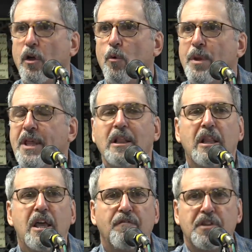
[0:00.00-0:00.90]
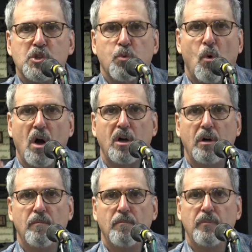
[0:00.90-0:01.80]
when they leave this walk,
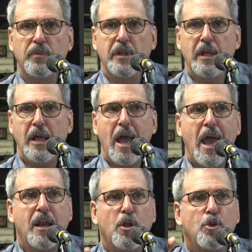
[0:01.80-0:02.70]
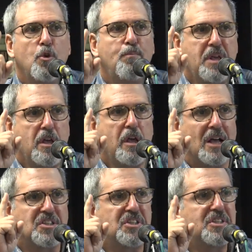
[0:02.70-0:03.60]
and you'd be
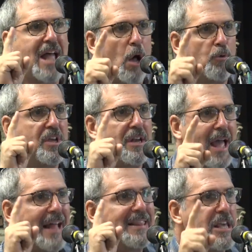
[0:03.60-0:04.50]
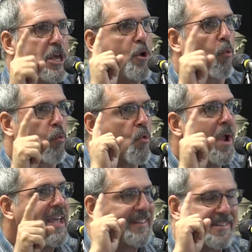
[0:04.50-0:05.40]
astounded at the
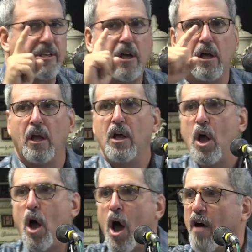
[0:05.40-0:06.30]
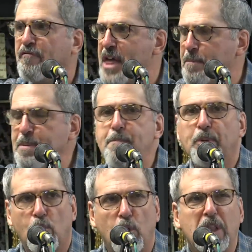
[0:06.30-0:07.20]
rate of that people
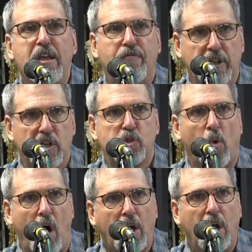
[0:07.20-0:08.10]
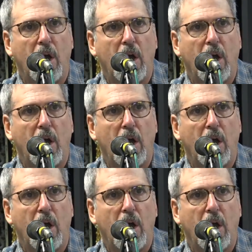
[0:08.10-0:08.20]
are leaving this walk.